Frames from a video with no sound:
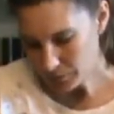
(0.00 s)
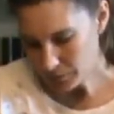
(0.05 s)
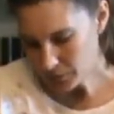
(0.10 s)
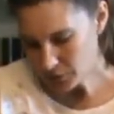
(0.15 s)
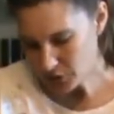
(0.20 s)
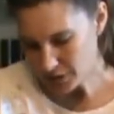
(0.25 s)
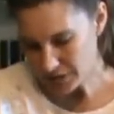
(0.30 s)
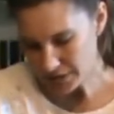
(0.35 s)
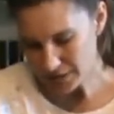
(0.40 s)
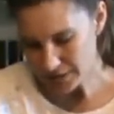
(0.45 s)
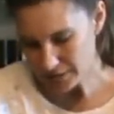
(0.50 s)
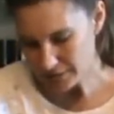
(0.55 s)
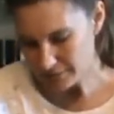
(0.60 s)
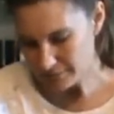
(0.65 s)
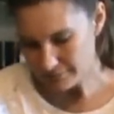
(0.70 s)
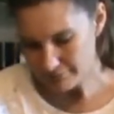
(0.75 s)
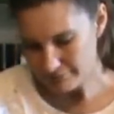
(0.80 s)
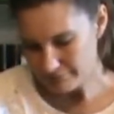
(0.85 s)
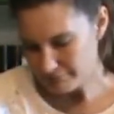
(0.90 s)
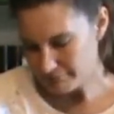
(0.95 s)
just
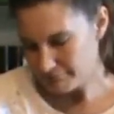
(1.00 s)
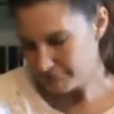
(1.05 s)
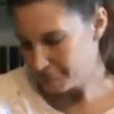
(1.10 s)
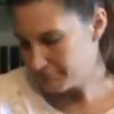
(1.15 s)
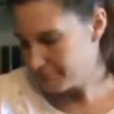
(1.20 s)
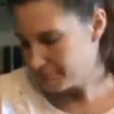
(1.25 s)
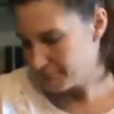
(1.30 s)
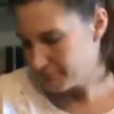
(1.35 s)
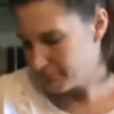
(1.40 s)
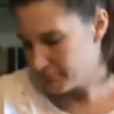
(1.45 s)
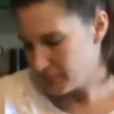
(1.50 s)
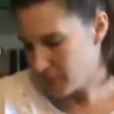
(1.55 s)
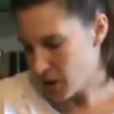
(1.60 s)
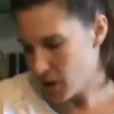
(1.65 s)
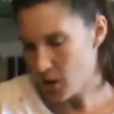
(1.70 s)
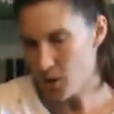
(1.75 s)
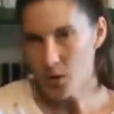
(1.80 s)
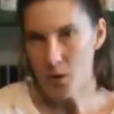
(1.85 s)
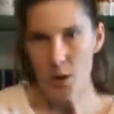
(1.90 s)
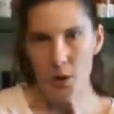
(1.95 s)
a
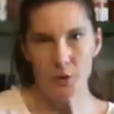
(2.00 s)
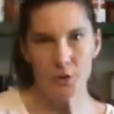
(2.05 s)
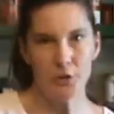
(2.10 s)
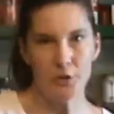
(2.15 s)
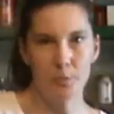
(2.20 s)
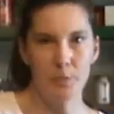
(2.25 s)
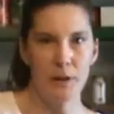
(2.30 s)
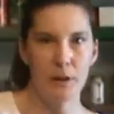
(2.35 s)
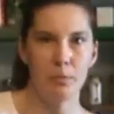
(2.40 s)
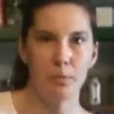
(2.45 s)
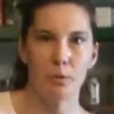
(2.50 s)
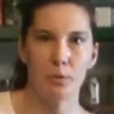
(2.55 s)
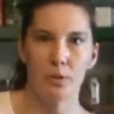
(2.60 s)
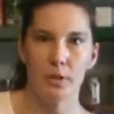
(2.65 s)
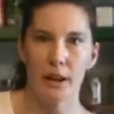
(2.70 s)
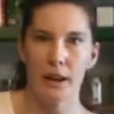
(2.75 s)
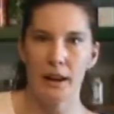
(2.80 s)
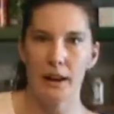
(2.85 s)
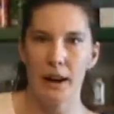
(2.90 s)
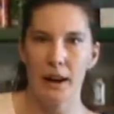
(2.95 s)
whole host of people
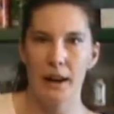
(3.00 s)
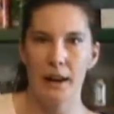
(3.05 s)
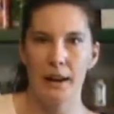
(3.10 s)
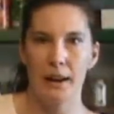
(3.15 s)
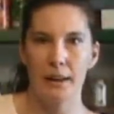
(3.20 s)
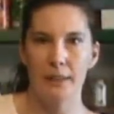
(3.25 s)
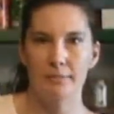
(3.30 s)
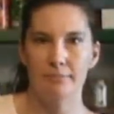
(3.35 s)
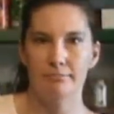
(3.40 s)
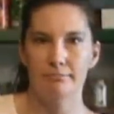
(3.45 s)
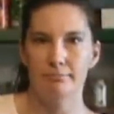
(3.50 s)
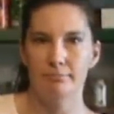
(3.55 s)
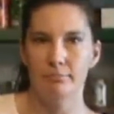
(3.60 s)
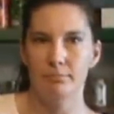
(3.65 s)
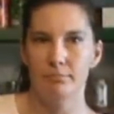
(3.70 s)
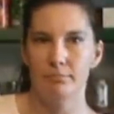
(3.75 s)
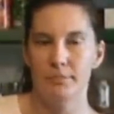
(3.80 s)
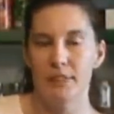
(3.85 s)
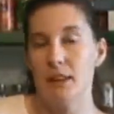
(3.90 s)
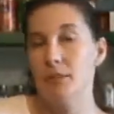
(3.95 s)
that I
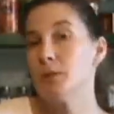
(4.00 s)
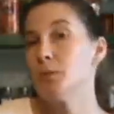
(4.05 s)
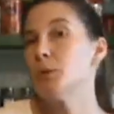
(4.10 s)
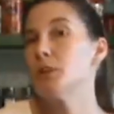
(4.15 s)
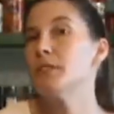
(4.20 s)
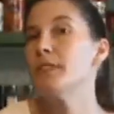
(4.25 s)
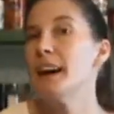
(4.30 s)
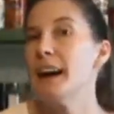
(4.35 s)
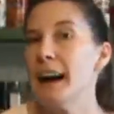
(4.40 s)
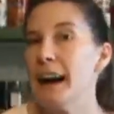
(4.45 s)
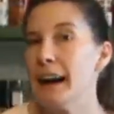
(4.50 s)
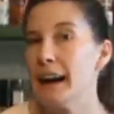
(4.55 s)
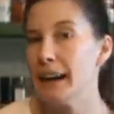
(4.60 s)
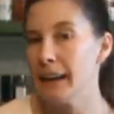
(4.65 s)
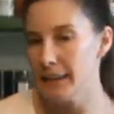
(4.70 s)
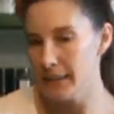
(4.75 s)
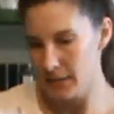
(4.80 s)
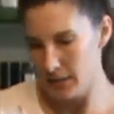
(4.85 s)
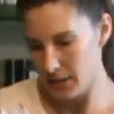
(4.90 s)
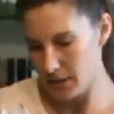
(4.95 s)
never would have
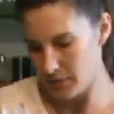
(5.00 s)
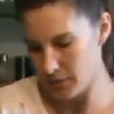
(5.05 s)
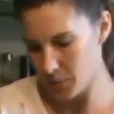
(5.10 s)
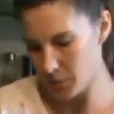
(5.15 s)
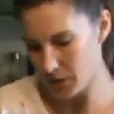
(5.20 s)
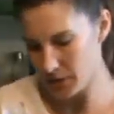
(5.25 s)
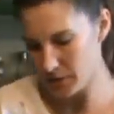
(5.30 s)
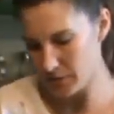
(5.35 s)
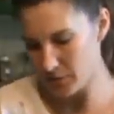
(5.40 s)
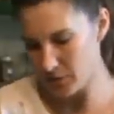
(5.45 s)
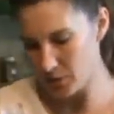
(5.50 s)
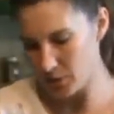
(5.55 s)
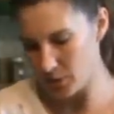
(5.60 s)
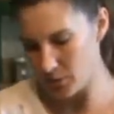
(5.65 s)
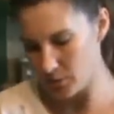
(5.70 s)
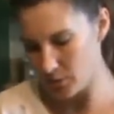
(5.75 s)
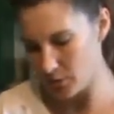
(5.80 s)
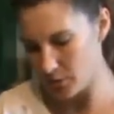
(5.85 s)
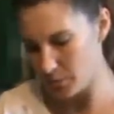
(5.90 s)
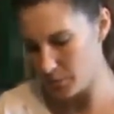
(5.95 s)
had if it wasn't for
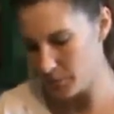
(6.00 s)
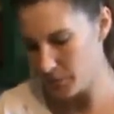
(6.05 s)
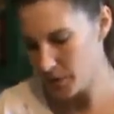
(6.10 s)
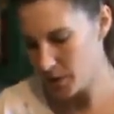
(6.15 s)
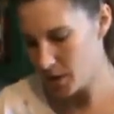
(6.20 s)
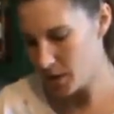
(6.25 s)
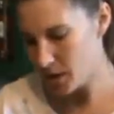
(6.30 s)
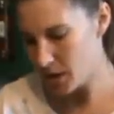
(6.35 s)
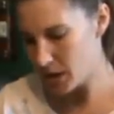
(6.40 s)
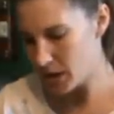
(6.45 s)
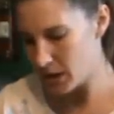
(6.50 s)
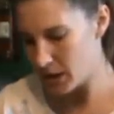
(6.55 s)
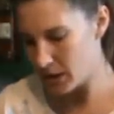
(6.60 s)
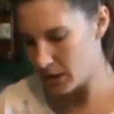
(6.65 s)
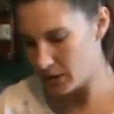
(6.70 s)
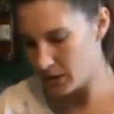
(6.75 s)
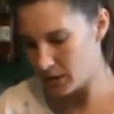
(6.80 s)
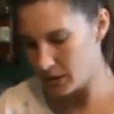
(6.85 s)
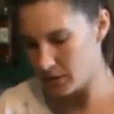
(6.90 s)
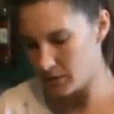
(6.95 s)
YouTube,
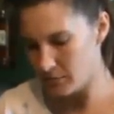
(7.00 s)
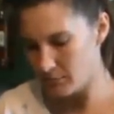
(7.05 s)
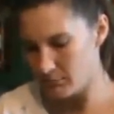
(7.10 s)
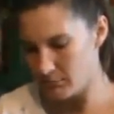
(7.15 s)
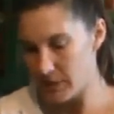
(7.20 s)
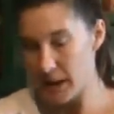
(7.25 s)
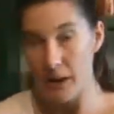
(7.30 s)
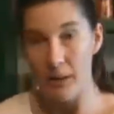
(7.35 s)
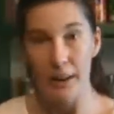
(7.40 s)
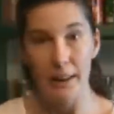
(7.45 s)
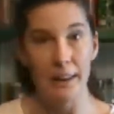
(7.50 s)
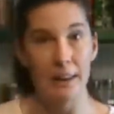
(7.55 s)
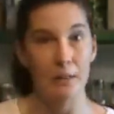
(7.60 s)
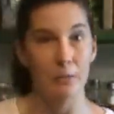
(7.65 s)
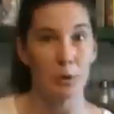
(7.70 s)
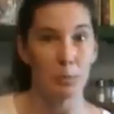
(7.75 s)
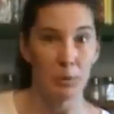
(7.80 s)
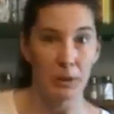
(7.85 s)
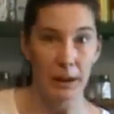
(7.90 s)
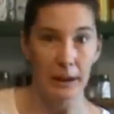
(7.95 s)
and now I can't
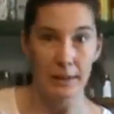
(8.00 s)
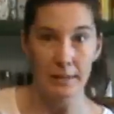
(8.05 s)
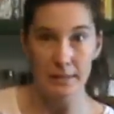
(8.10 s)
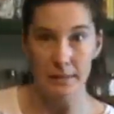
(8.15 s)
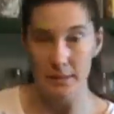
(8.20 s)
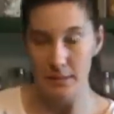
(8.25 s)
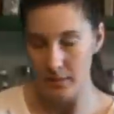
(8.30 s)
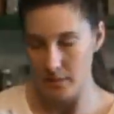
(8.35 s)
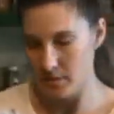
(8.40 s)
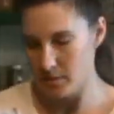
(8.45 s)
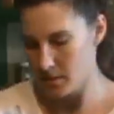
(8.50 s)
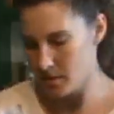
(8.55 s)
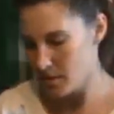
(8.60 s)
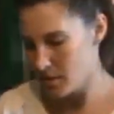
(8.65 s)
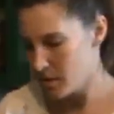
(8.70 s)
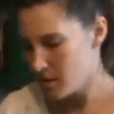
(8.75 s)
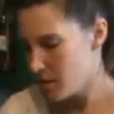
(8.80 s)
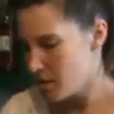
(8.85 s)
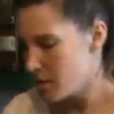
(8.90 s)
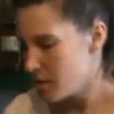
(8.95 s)
replace.
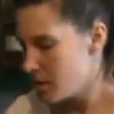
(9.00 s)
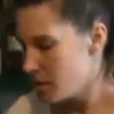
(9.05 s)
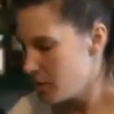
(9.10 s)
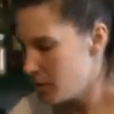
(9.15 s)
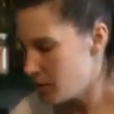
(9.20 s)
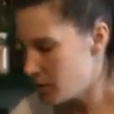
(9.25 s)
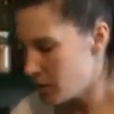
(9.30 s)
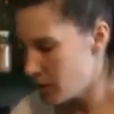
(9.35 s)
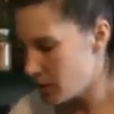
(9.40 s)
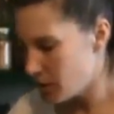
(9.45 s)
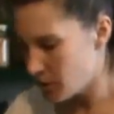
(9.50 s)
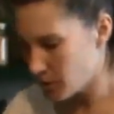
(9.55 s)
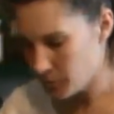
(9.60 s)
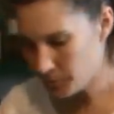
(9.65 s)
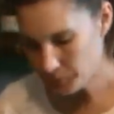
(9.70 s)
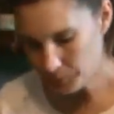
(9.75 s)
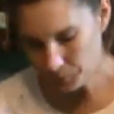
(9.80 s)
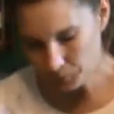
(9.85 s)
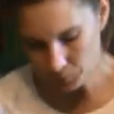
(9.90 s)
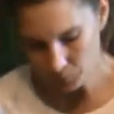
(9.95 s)
So
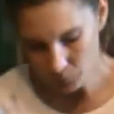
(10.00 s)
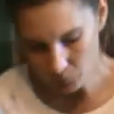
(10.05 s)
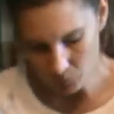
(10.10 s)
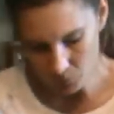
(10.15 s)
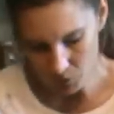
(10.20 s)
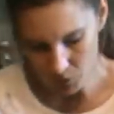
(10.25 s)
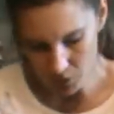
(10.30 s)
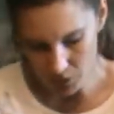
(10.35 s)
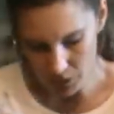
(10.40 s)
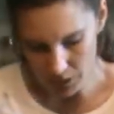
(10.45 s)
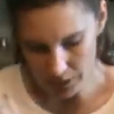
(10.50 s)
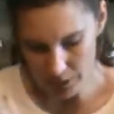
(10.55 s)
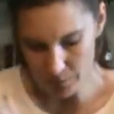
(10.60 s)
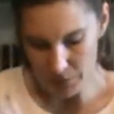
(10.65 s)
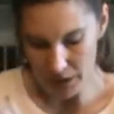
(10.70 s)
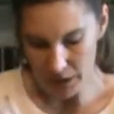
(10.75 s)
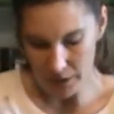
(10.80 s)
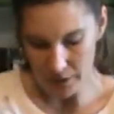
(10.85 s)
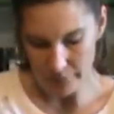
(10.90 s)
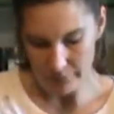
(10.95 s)
it's
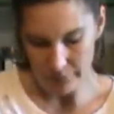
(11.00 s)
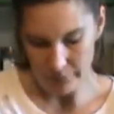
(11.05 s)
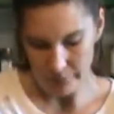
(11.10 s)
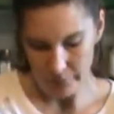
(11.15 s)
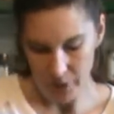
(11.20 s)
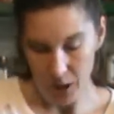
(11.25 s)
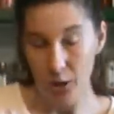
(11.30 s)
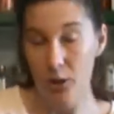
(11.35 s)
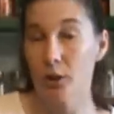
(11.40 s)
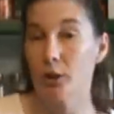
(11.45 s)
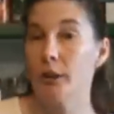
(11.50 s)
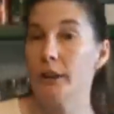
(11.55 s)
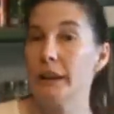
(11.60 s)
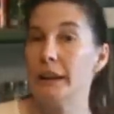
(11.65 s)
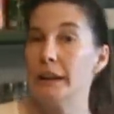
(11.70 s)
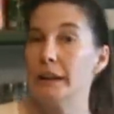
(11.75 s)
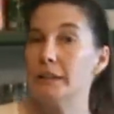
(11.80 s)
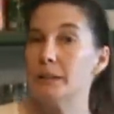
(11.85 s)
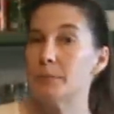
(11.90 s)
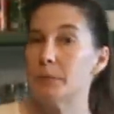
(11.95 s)
been a learning
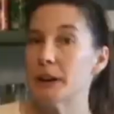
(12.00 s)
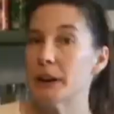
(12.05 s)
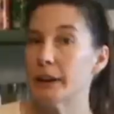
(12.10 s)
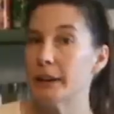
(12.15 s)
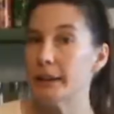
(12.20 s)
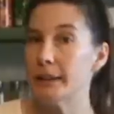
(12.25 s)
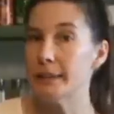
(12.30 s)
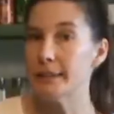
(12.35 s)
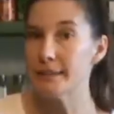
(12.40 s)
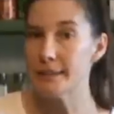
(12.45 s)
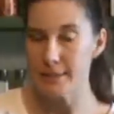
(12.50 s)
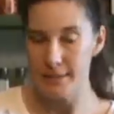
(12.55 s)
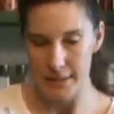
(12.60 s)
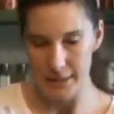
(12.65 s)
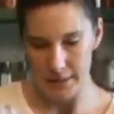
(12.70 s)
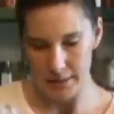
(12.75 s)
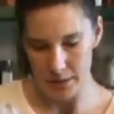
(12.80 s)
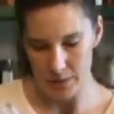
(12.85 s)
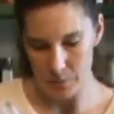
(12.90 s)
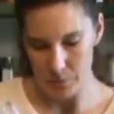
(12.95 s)
experience,
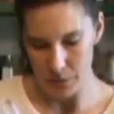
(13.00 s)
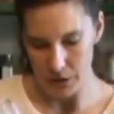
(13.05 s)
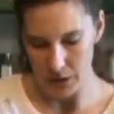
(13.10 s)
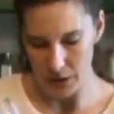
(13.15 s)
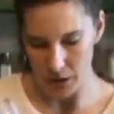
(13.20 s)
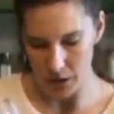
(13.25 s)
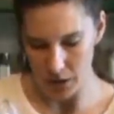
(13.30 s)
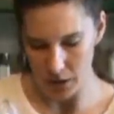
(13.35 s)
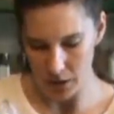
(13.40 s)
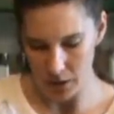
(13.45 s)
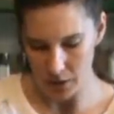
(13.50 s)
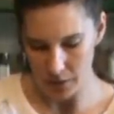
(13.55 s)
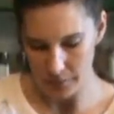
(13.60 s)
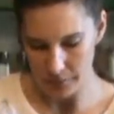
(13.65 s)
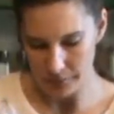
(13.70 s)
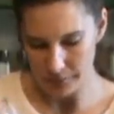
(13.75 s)
it's been